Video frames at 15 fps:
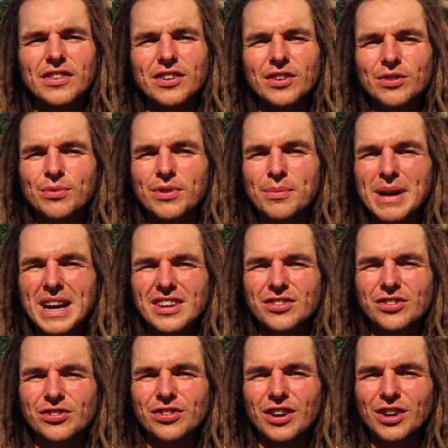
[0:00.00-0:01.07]
The
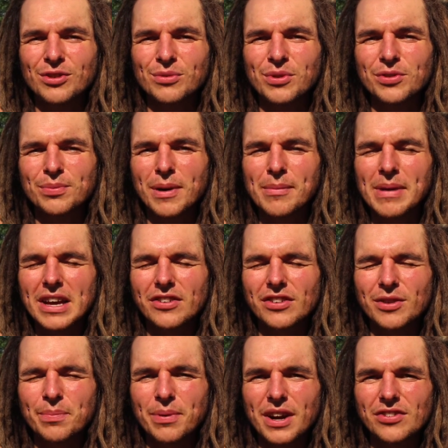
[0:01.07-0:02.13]
major struggle was my major
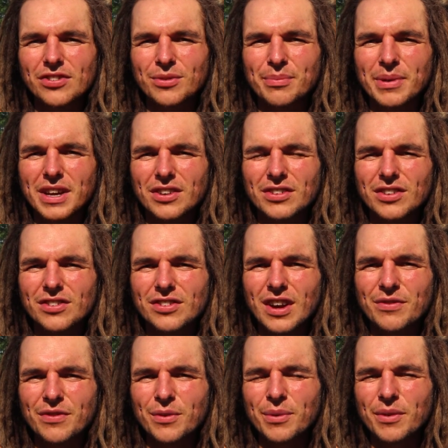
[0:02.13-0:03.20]
depression, because I'd
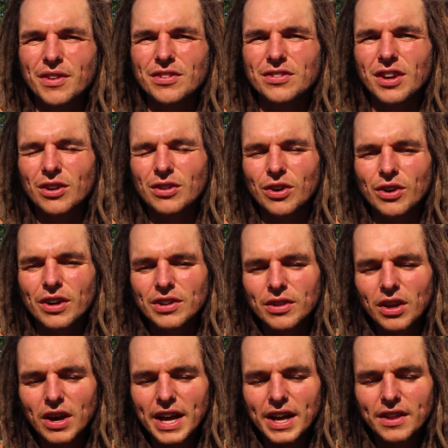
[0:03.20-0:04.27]
suffered with it so long, and
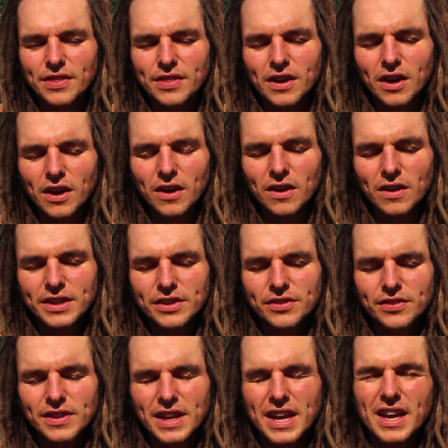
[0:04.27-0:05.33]
like the
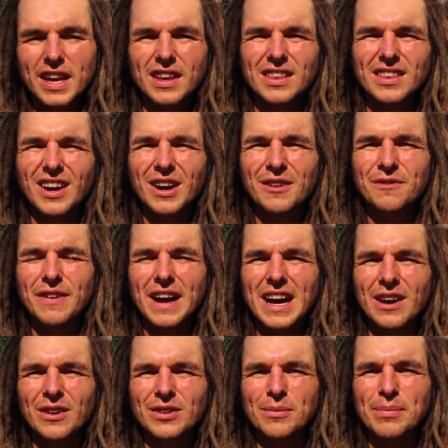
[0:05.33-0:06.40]
hardest thing that I
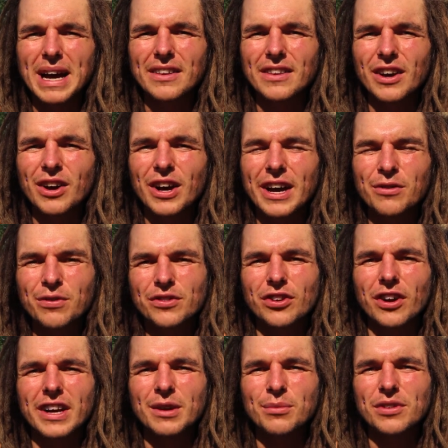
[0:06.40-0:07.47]
found about the health
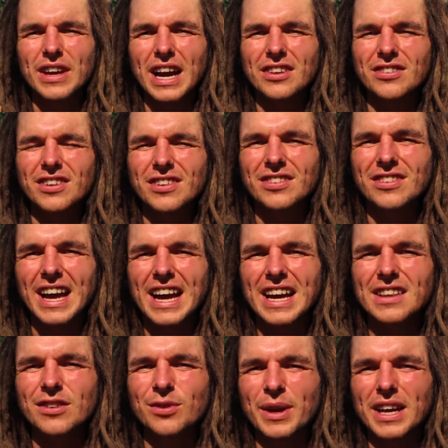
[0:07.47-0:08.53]
journey was actually
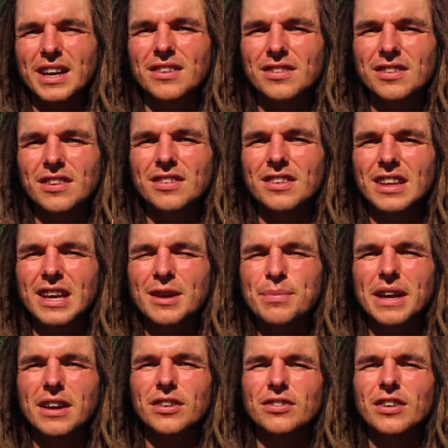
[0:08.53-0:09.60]
staying to it consistently,
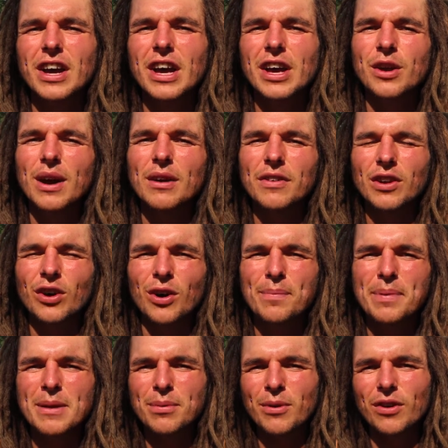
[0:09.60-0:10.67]
because you have a lot of
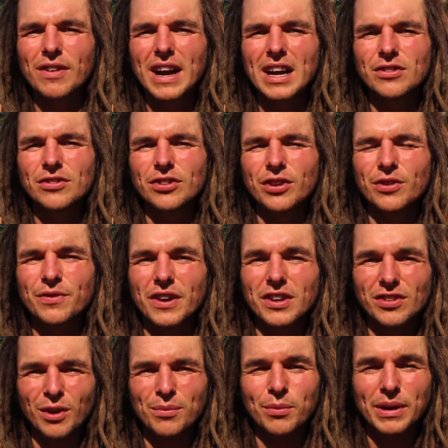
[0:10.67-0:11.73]
people around you. For
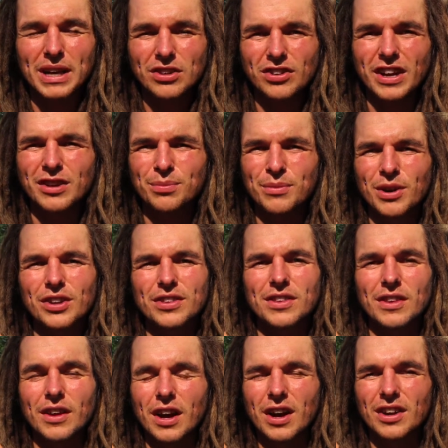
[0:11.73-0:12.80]
example, when I changed my
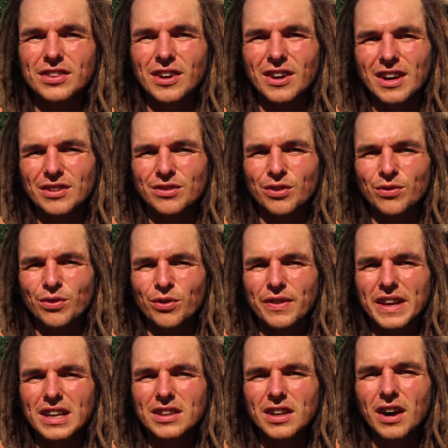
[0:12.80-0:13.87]
diet to a raw
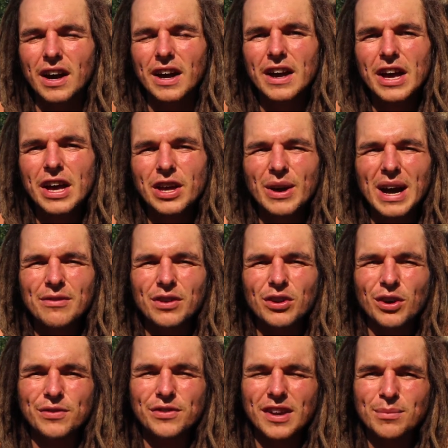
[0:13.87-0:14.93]
vegan diet, you have a
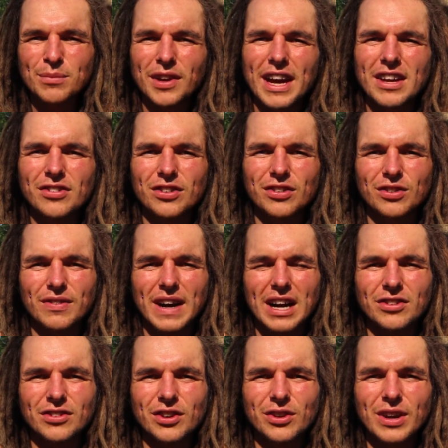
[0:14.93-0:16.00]
lot of temptations
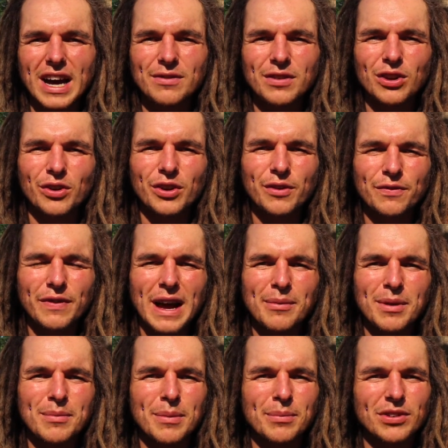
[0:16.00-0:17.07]
around you. You have a lot of your
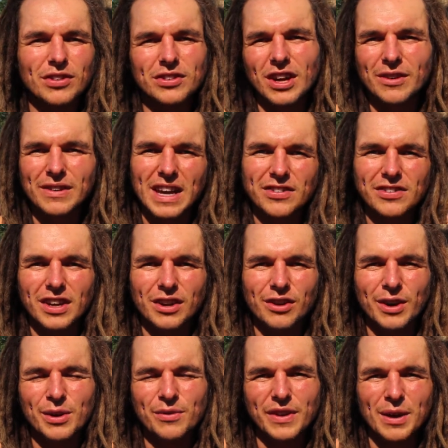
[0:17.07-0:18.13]
family members that don't necessarily
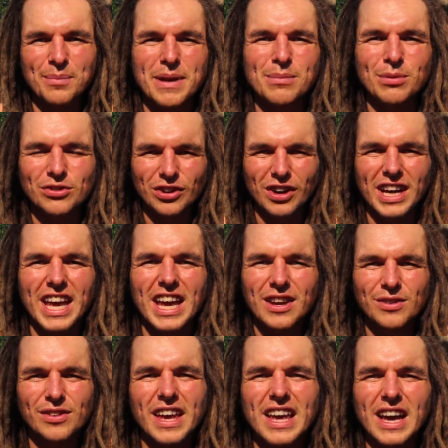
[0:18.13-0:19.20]
agree with it, and people trying to get
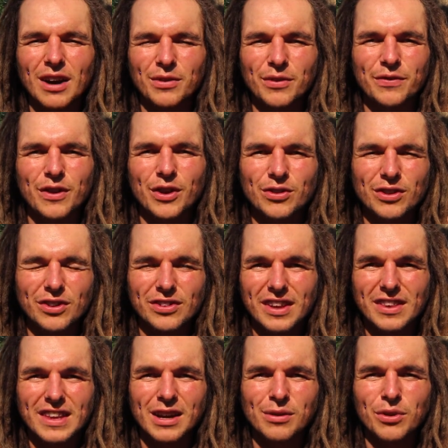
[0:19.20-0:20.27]
you to eat other foods because they
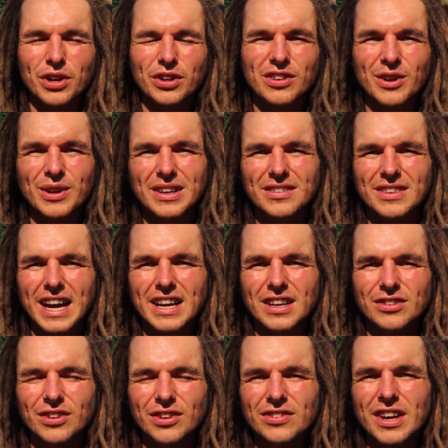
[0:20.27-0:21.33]
think what you're doing is
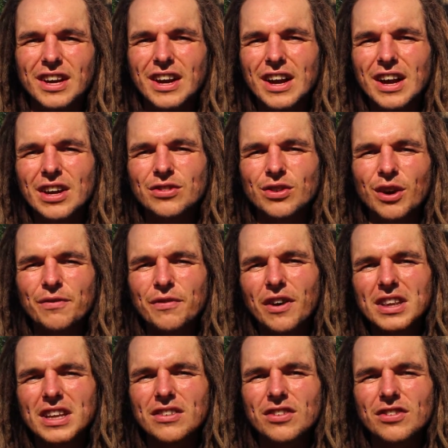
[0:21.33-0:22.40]
dangerous. So I
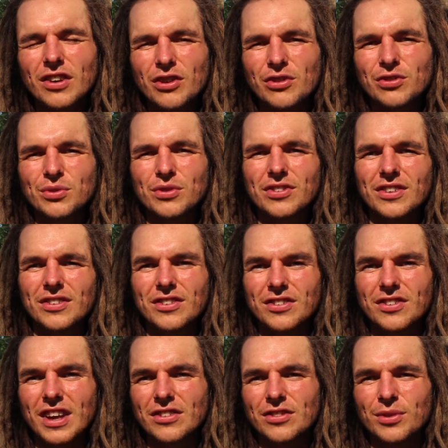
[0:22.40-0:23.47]
find in social
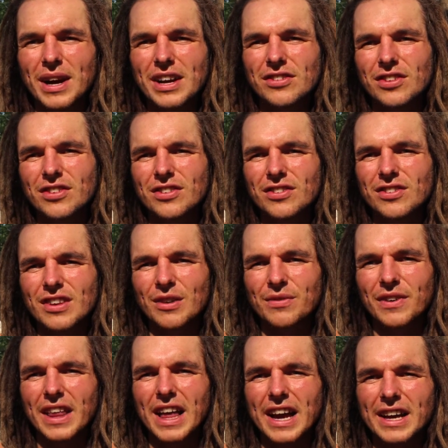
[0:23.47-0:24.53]
situations and
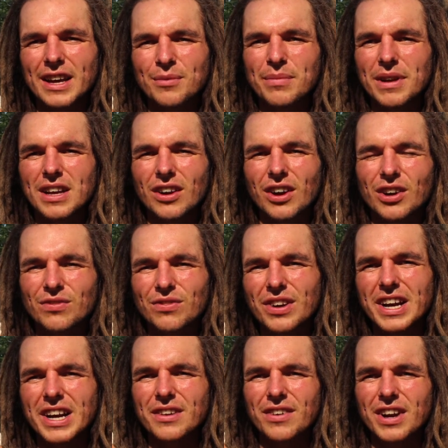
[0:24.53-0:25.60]
stuff like that, it can be like
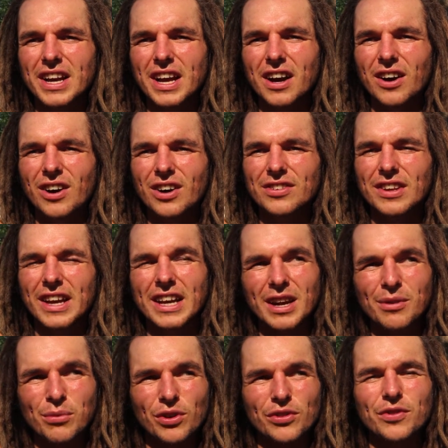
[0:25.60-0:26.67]
really, really hard, and
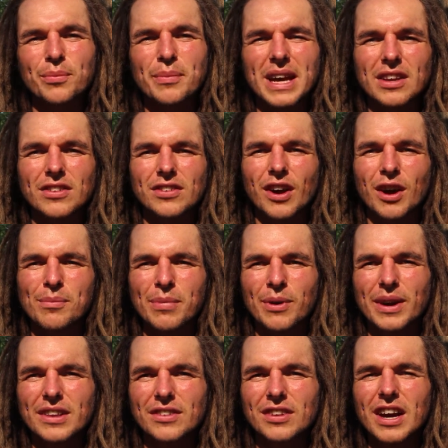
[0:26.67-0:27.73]
it was for me at certain
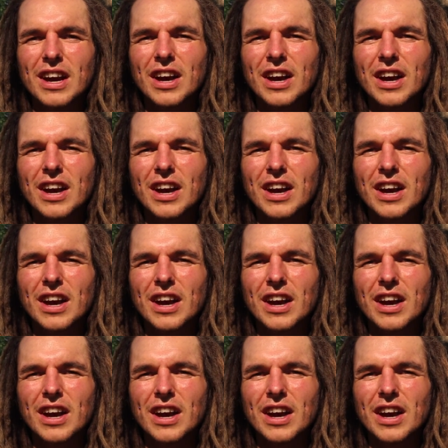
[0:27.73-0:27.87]
points.